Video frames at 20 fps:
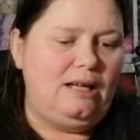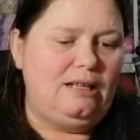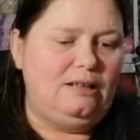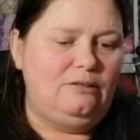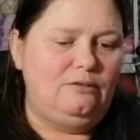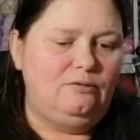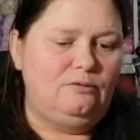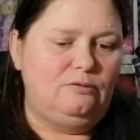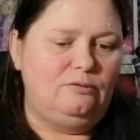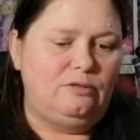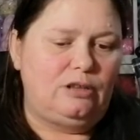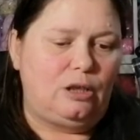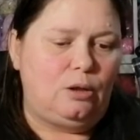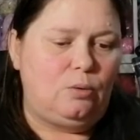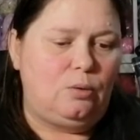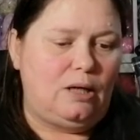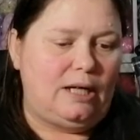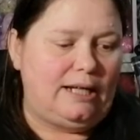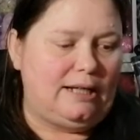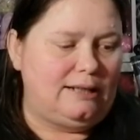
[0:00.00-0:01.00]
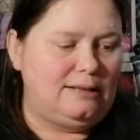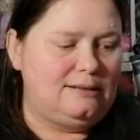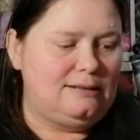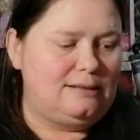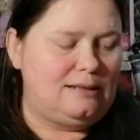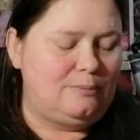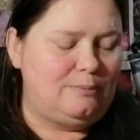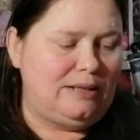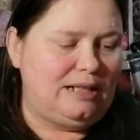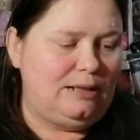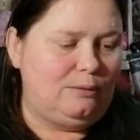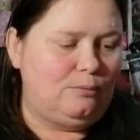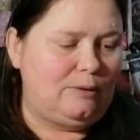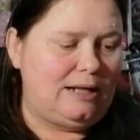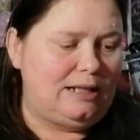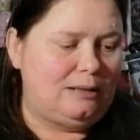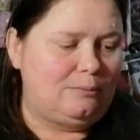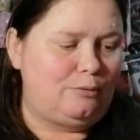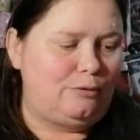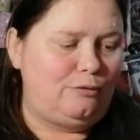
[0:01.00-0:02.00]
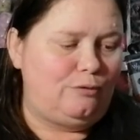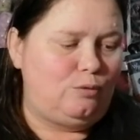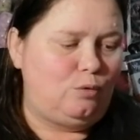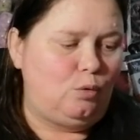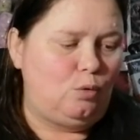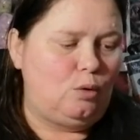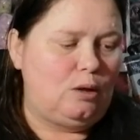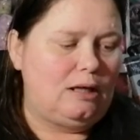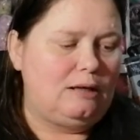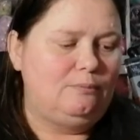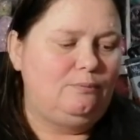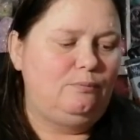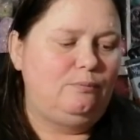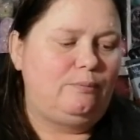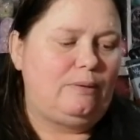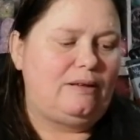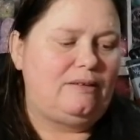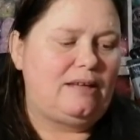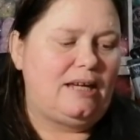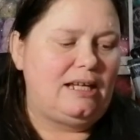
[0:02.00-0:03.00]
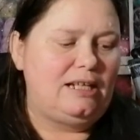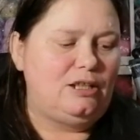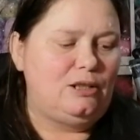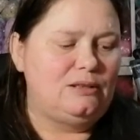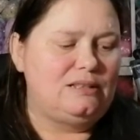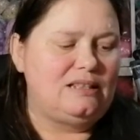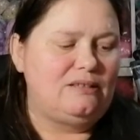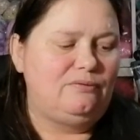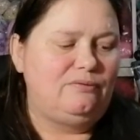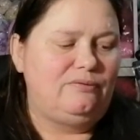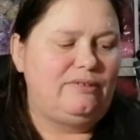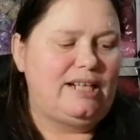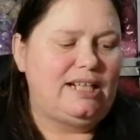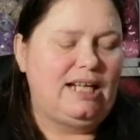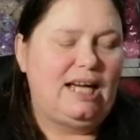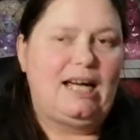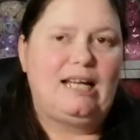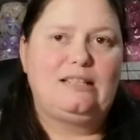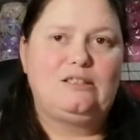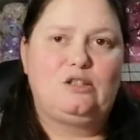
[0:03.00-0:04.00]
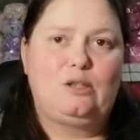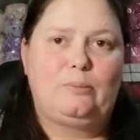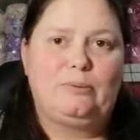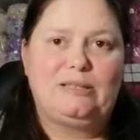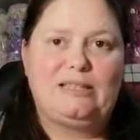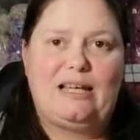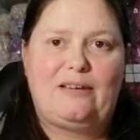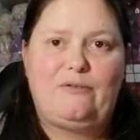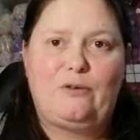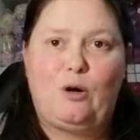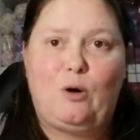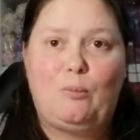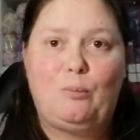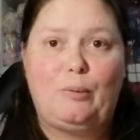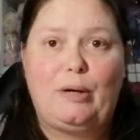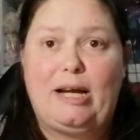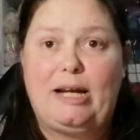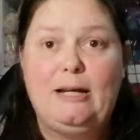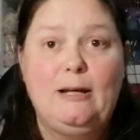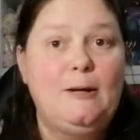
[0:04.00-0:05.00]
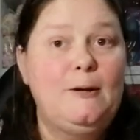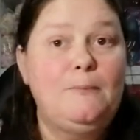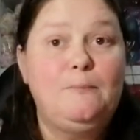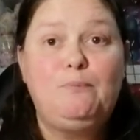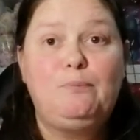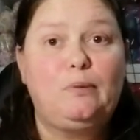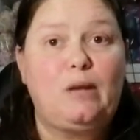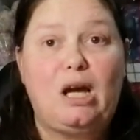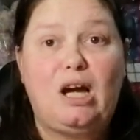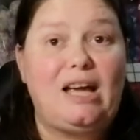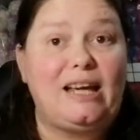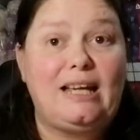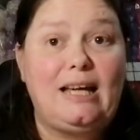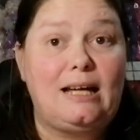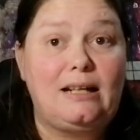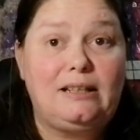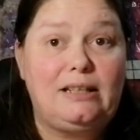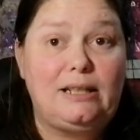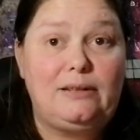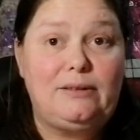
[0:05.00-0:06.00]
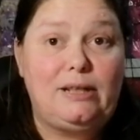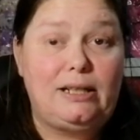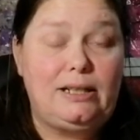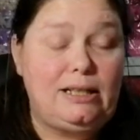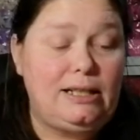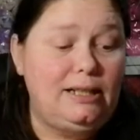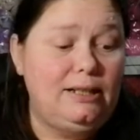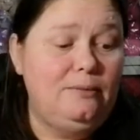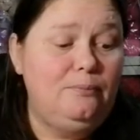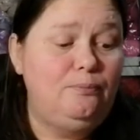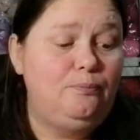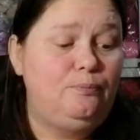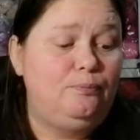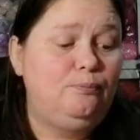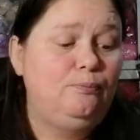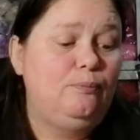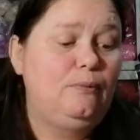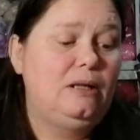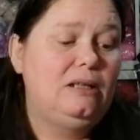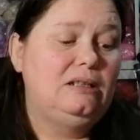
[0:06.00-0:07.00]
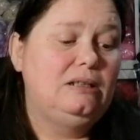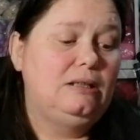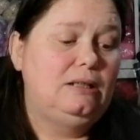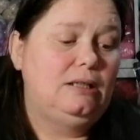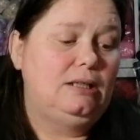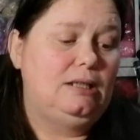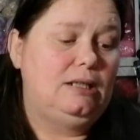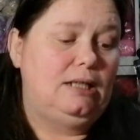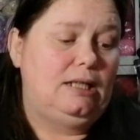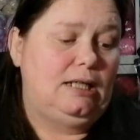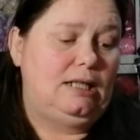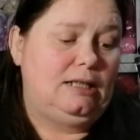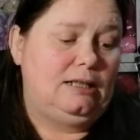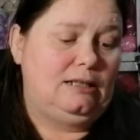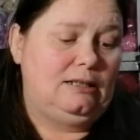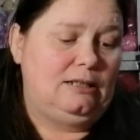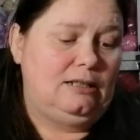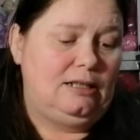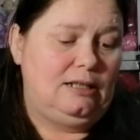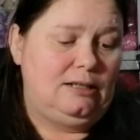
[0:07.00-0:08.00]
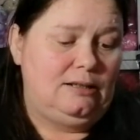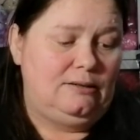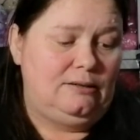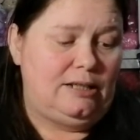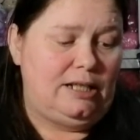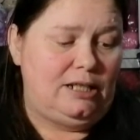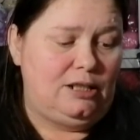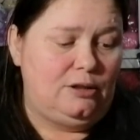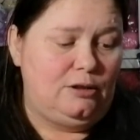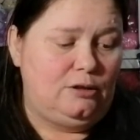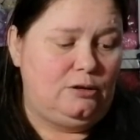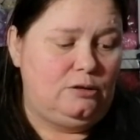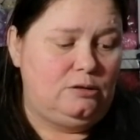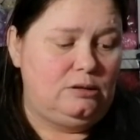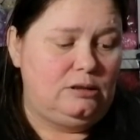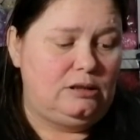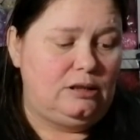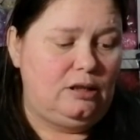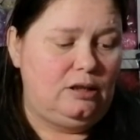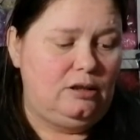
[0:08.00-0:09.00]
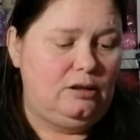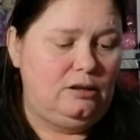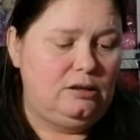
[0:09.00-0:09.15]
It requires a medium weight number 4, but they're using Red Heart Super Saver Ombre. I can't get that here. And they use